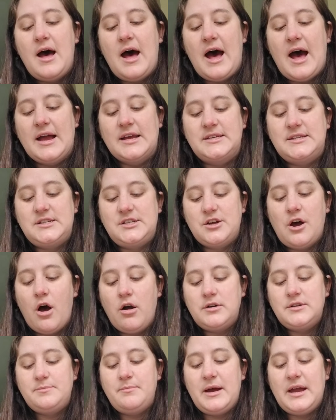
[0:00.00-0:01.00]
I
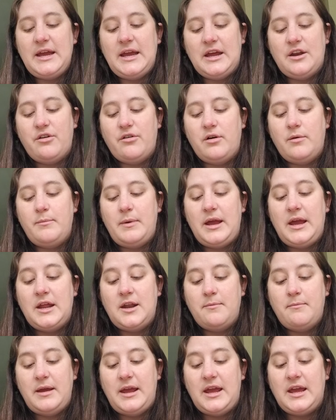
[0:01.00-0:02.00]
stalked my inner
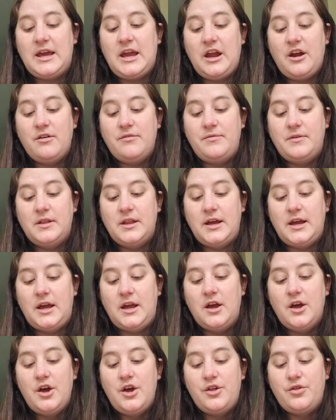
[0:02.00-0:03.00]
enemy
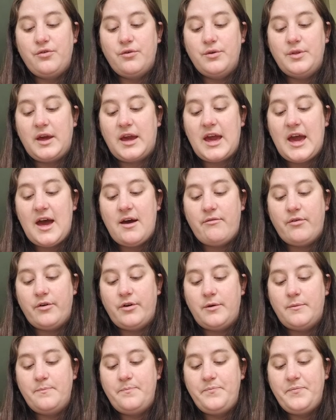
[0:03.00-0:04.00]
carefully through the
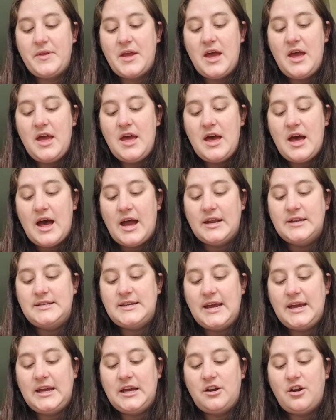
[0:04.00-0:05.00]
cavern, I'd
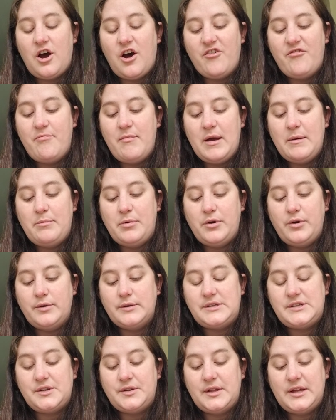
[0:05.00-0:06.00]
taken off my
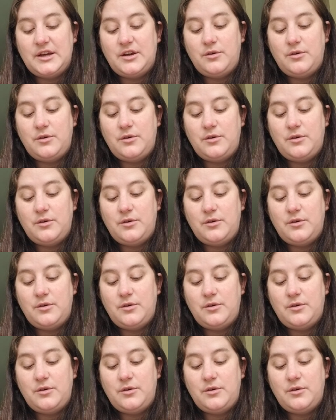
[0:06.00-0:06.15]
boots so they